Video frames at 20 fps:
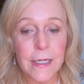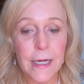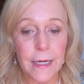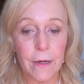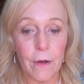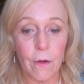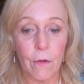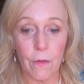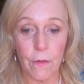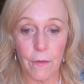
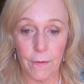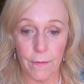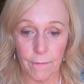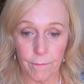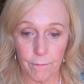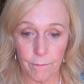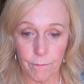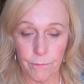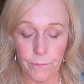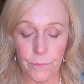Dale.
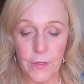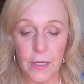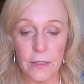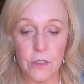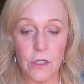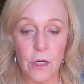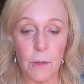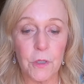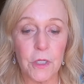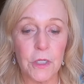
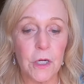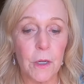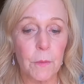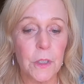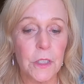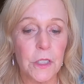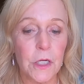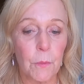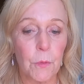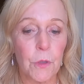
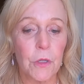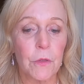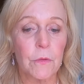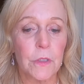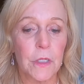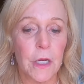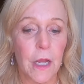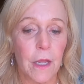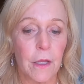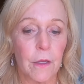
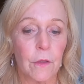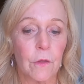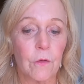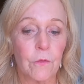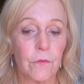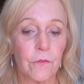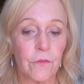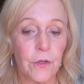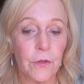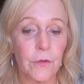
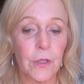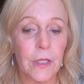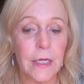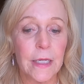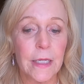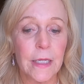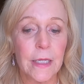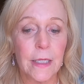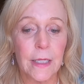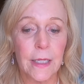
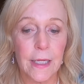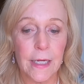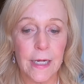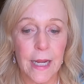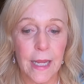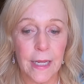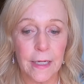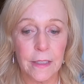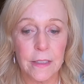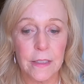
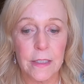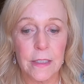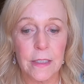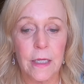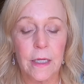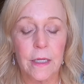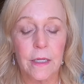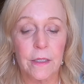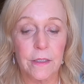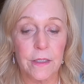
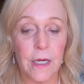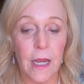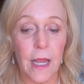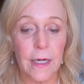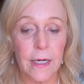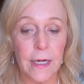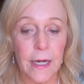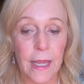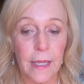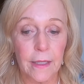
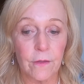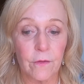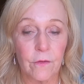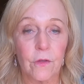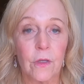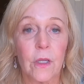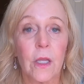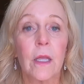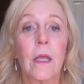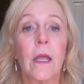
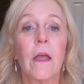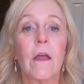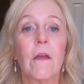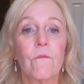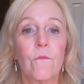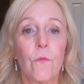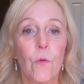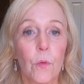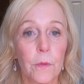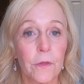
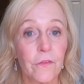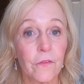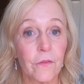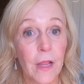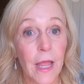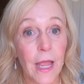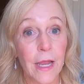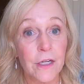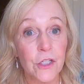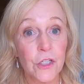
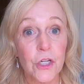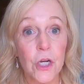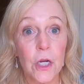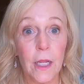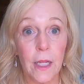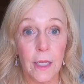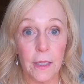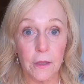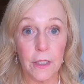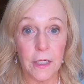
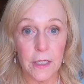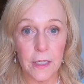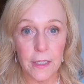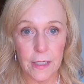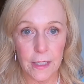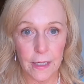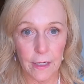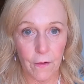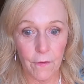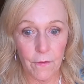www.utilityconnect.net/Linda
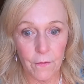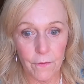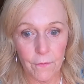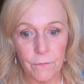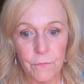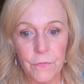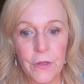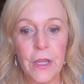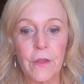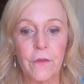Dale.
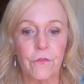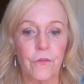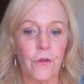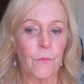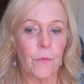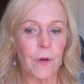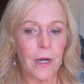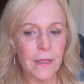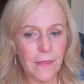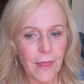
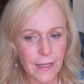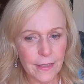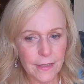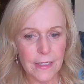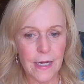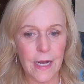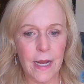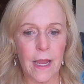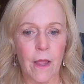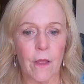So write that
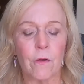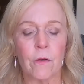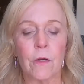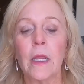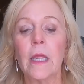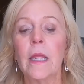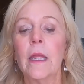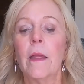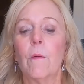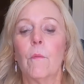
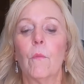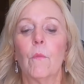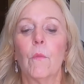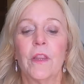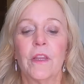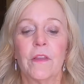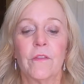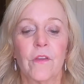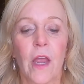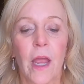down
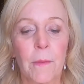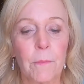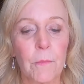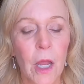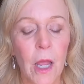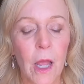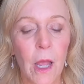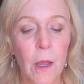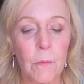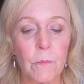when the time
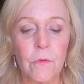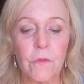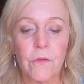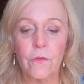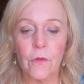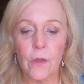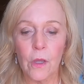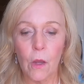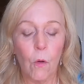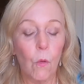
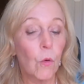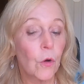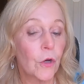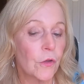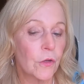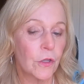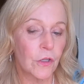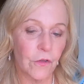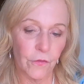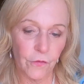comes, or
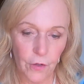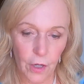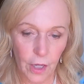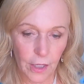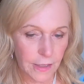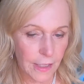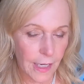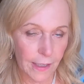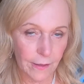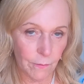you can just
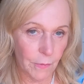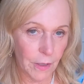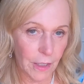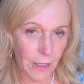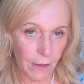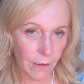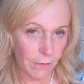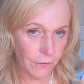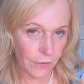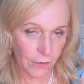contact me
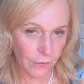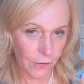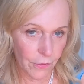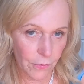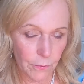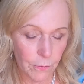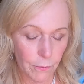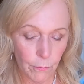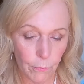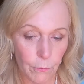and I'll tell
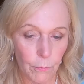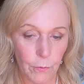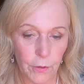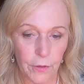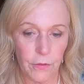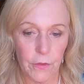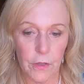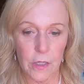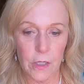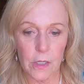you
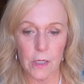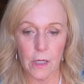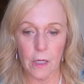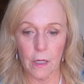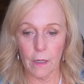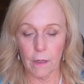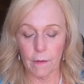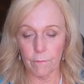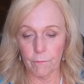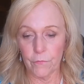what the
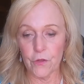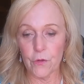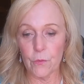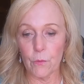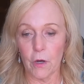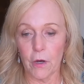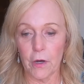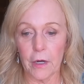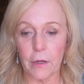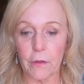
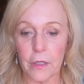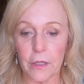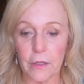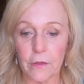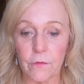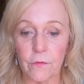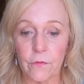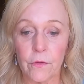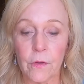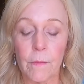URL
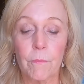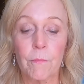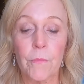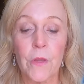is.